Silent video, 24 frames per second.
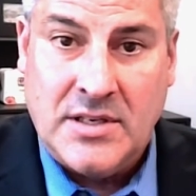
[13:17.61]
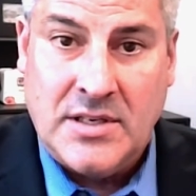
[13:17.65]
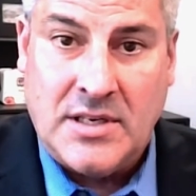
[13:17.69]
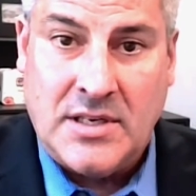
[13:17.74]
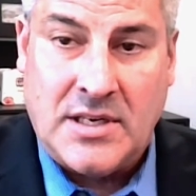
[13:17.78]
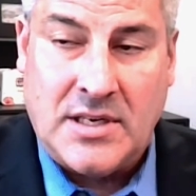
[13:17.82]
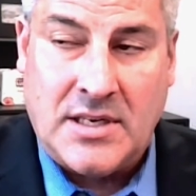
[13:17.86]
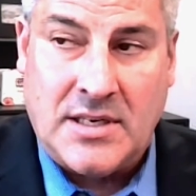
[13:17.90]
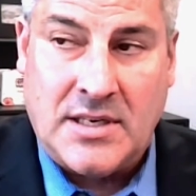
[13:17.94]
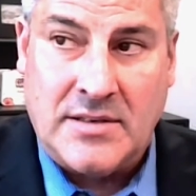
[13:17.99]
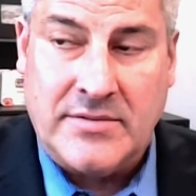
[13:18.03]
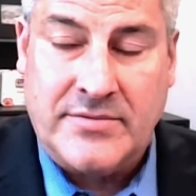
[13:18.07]

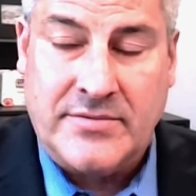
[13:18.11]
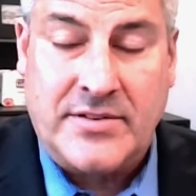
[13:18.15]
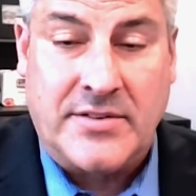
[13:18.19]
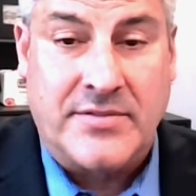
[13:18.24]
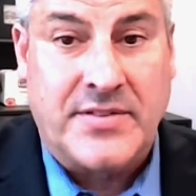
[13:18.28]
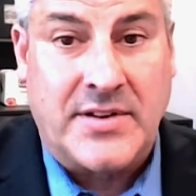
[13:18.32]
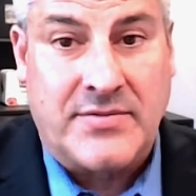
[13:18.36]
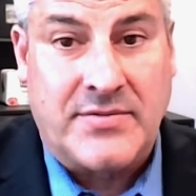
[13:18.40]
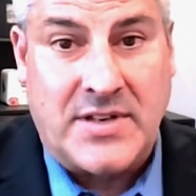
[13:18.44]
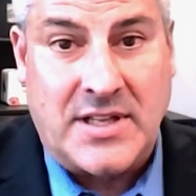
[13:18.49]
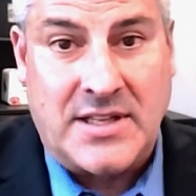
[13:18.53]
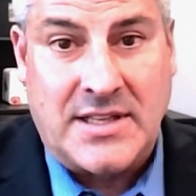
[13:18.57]
for
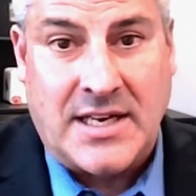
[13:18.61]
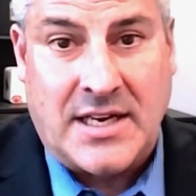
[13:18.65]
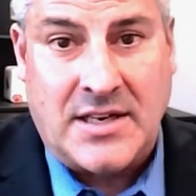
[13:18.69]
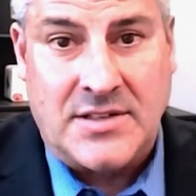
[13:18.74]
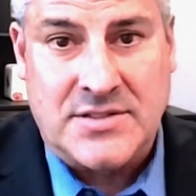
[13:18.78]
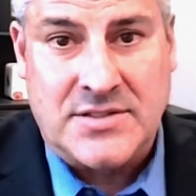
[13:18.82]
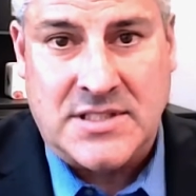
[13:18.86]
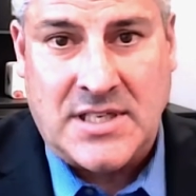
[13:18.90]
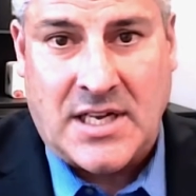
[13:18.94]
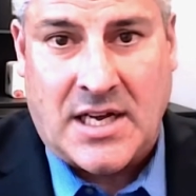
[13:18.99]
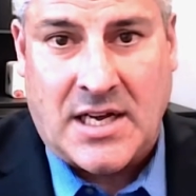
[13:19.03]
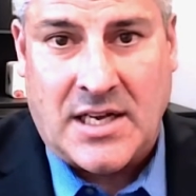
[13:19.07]

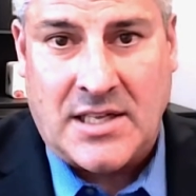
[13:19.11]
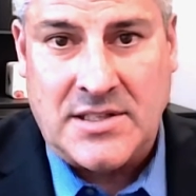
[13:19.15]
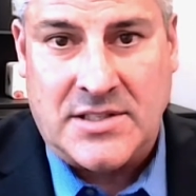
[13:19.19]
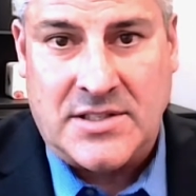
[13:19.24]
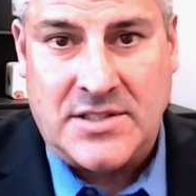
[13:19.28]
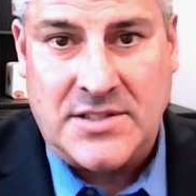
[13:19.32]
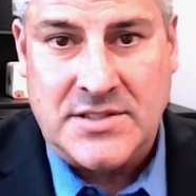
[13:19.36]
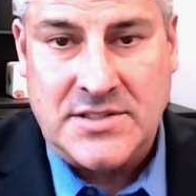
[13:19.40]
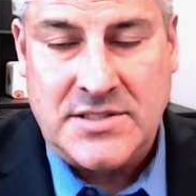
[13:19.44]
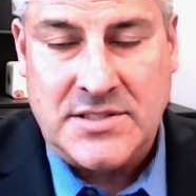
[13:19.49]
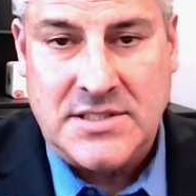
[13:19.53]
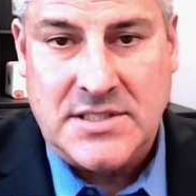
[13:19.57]

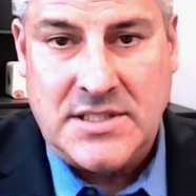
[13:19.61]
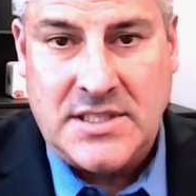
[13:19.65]
$50,000,